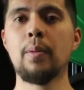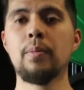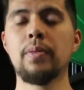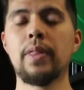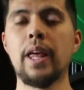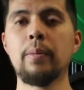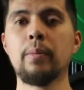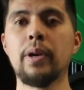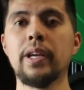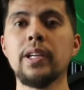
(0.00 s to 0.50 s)

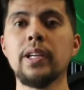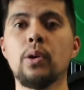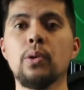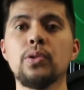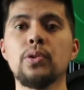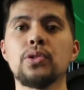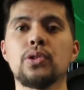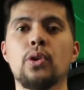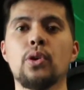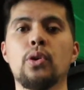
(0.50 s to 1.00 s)
They may
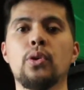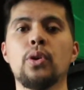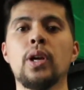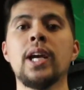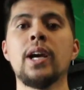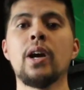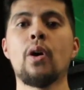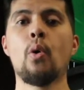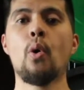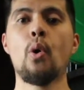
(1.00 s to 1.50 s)
also
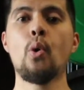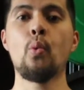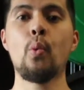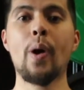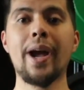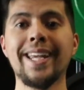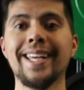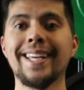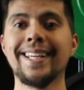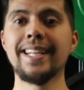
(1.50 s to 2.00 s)

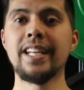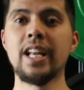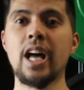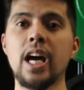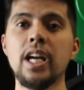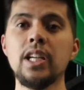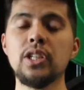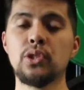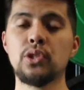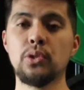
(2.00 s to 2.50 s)
awake at
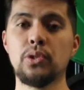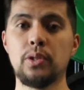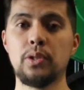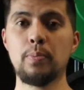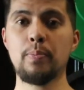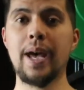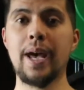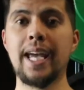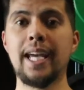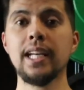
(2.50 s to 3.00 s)
night due to
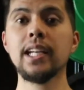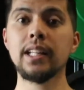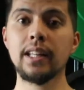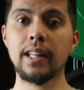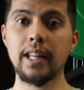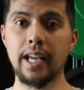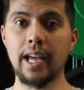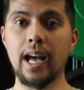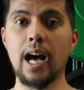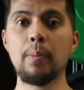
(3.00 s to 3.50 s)
pain in
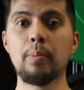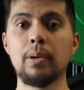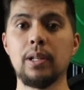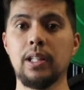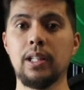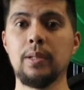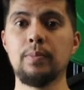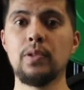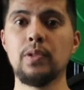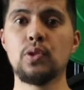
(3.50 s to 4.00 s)
their upper
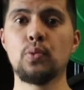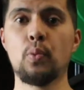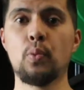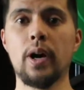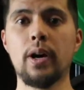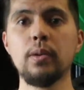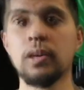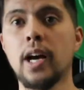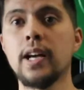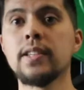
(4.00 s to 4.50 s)
limb as well.
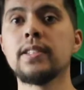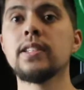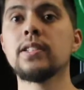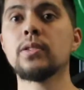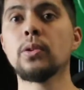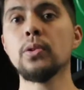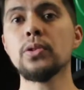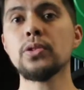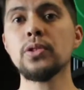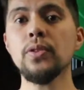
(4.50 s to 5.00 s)
So guys, there's
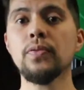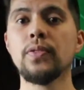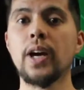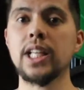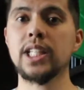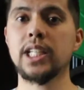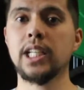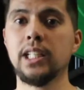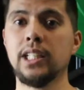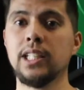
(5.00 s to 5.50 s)
also
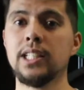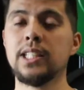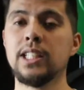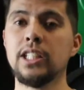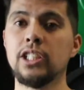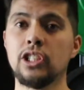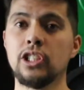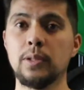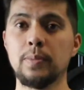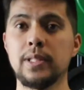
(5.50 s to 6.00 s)
vascular
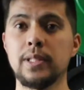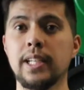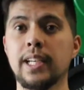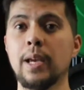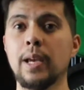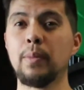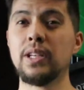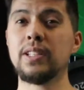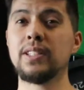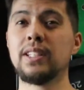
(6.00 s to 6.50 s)
systems that
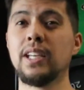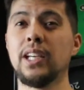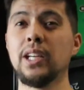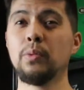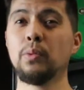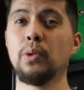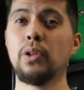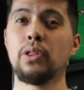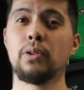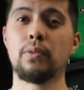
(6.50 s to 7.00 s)
can be
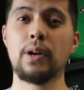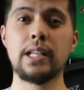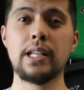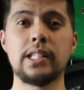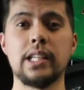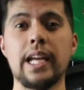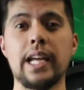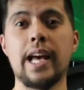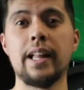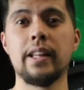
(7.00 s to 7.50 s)
seen with
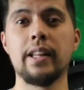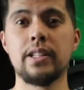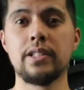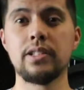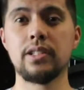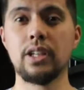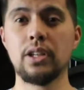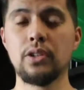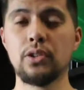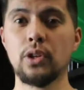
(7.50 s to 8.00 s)
thoracic outlet
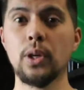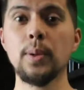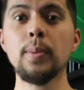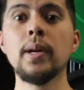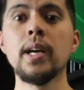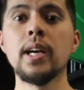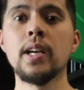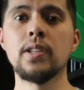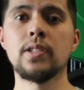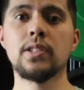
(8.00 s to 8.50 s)
syndrome.
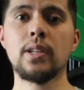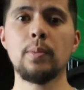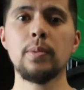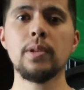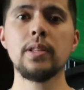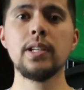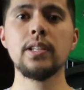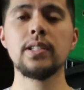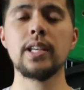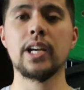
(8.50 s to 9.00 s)
Some of
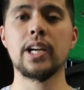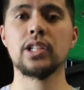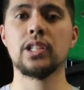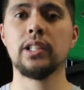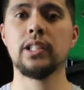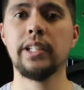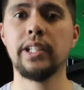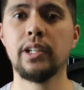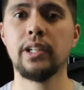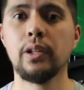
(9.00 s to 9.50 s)
these
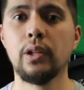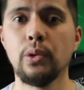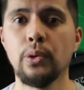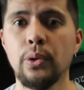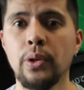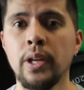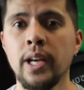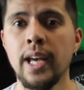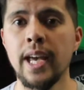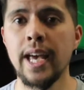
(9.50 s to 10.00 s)
actually
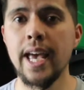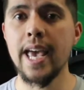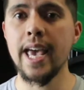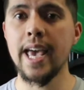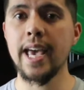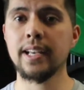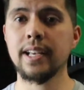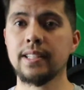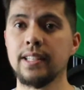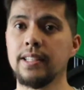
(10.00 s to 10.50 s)
include
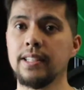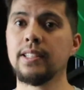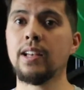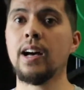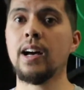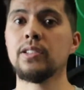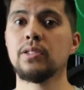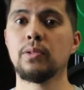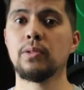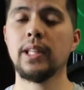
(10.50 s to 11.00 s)

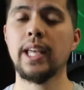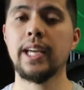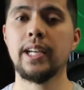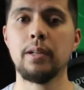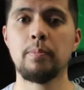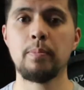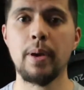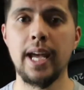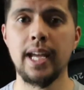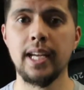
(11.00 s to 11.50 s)
exercise related
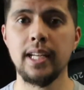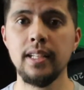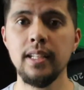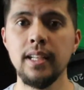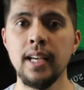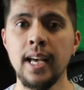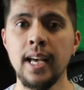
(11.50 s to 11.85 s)
pain,